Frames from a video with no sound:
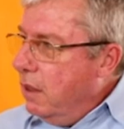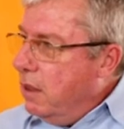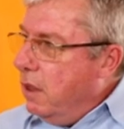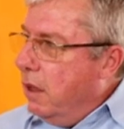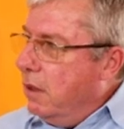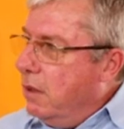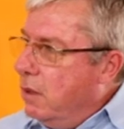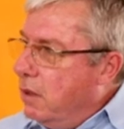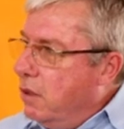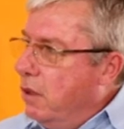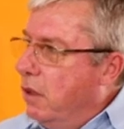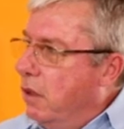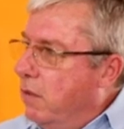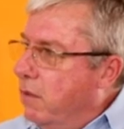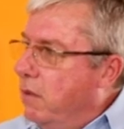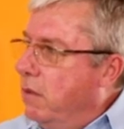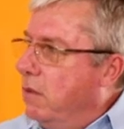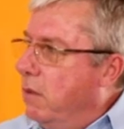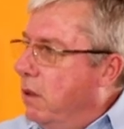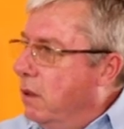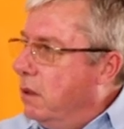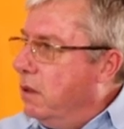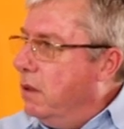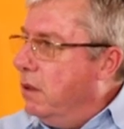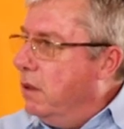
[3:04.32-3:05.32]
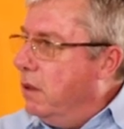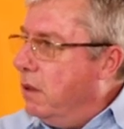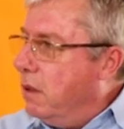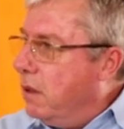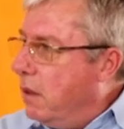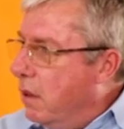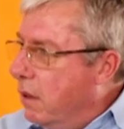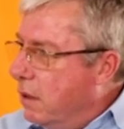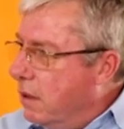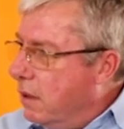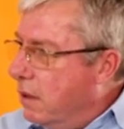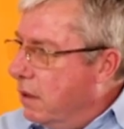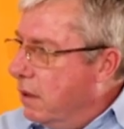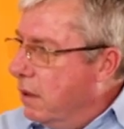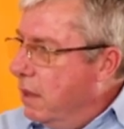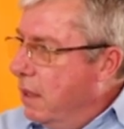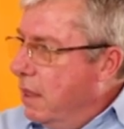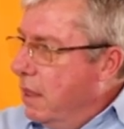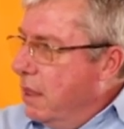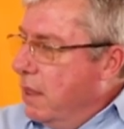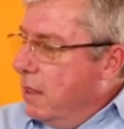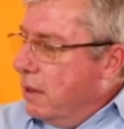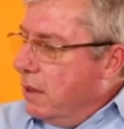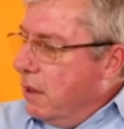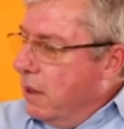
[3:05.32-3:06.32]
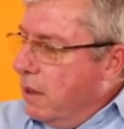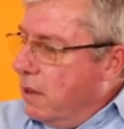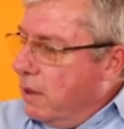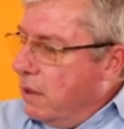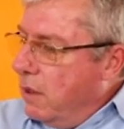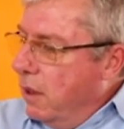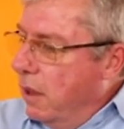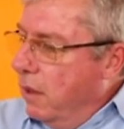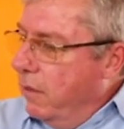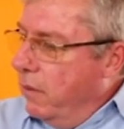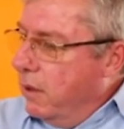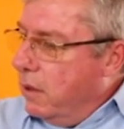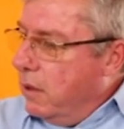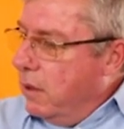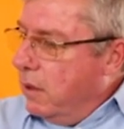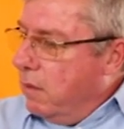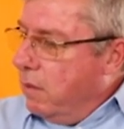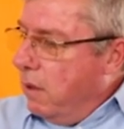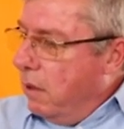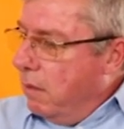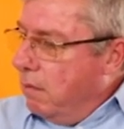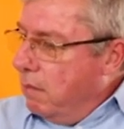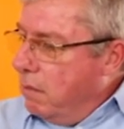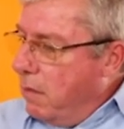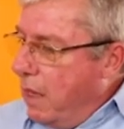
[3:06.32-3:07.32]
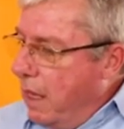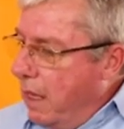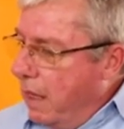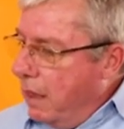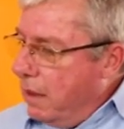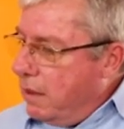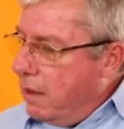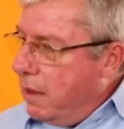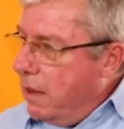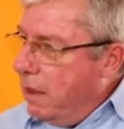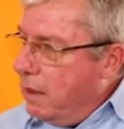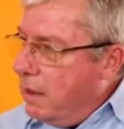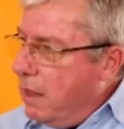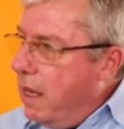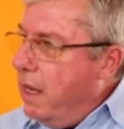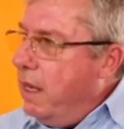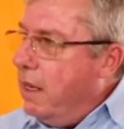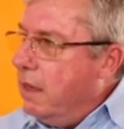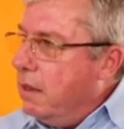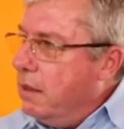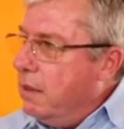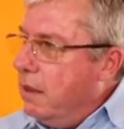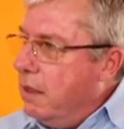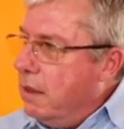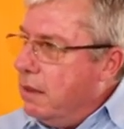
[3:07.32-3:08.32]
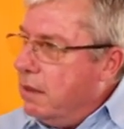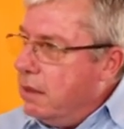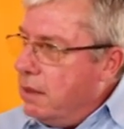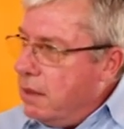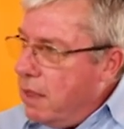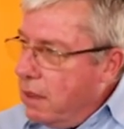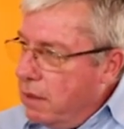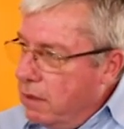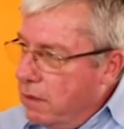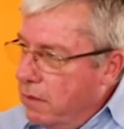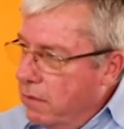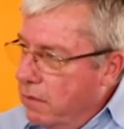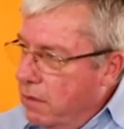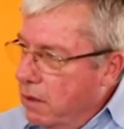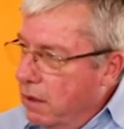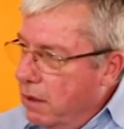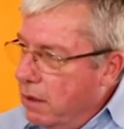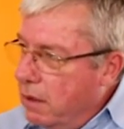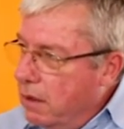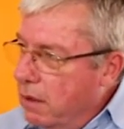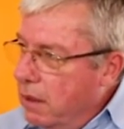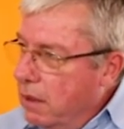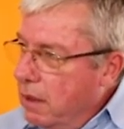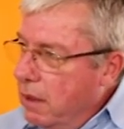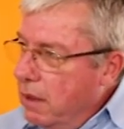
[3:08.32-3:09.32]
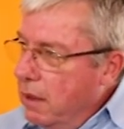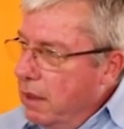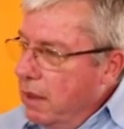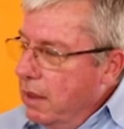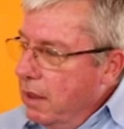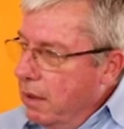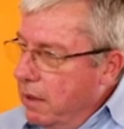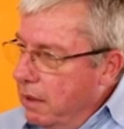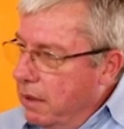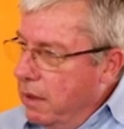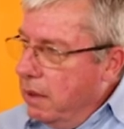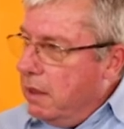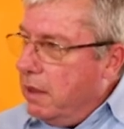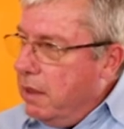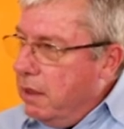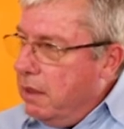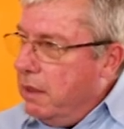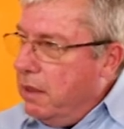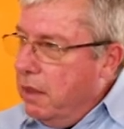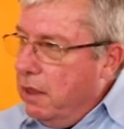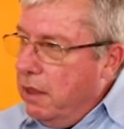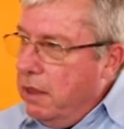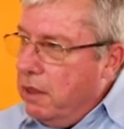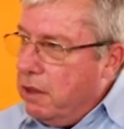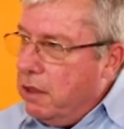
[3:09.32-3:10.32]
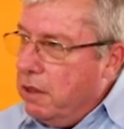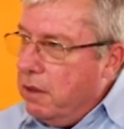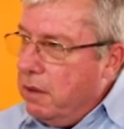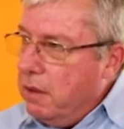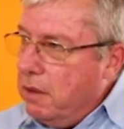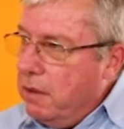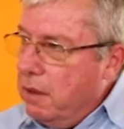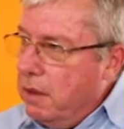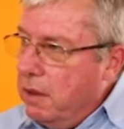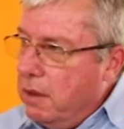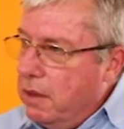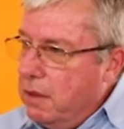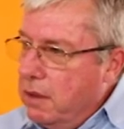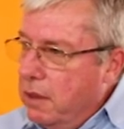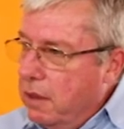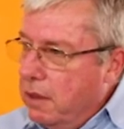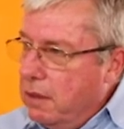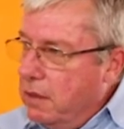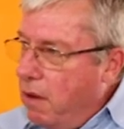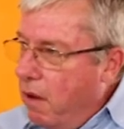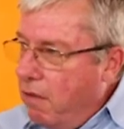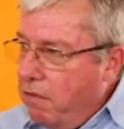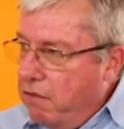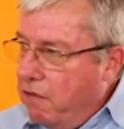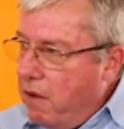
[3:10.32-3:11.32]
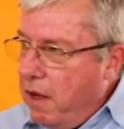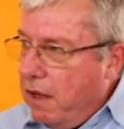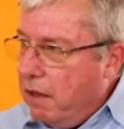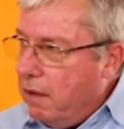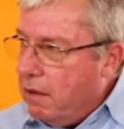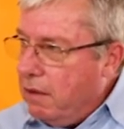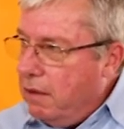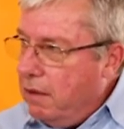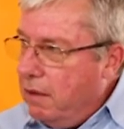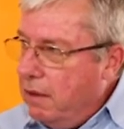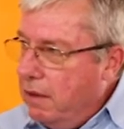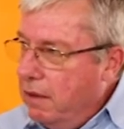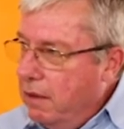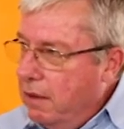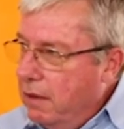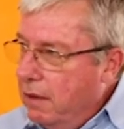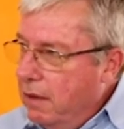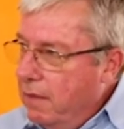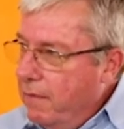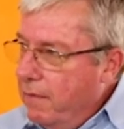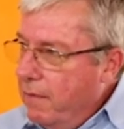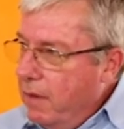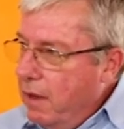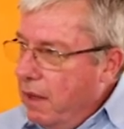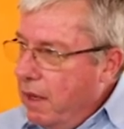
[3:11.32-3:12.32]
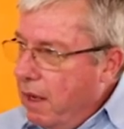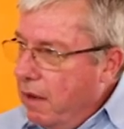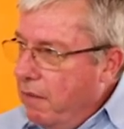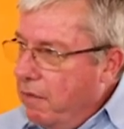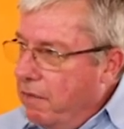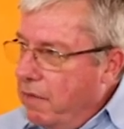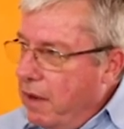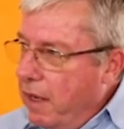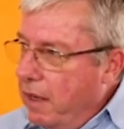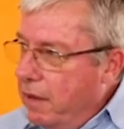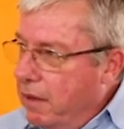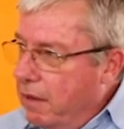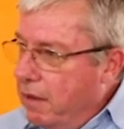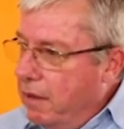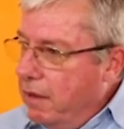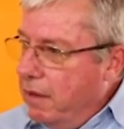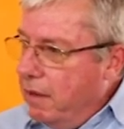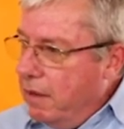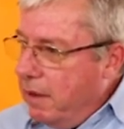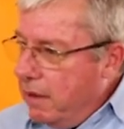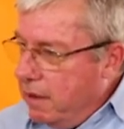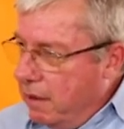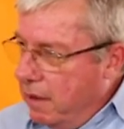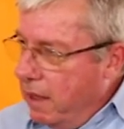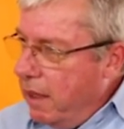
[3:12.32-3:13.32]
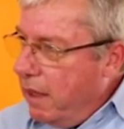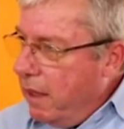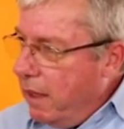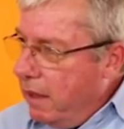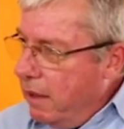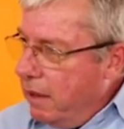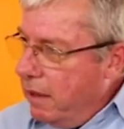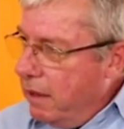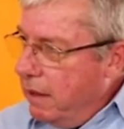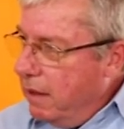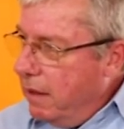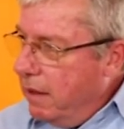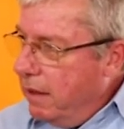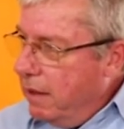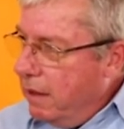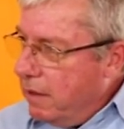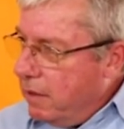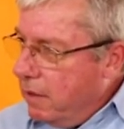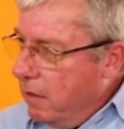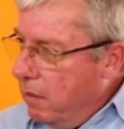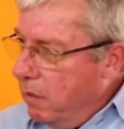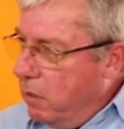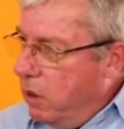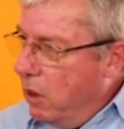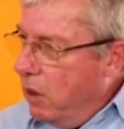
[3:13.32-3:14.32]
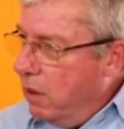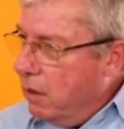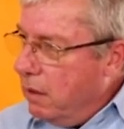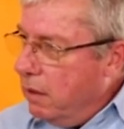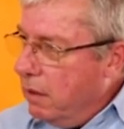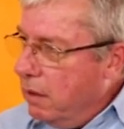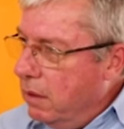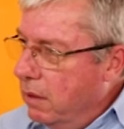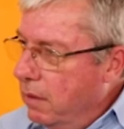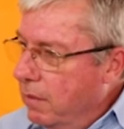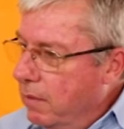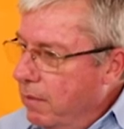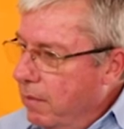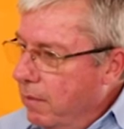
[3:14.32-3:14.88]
God served the world on the cross. So service is what marks us out as sons of God. This is the issue. It's not faith. Now, faith is there. It's important.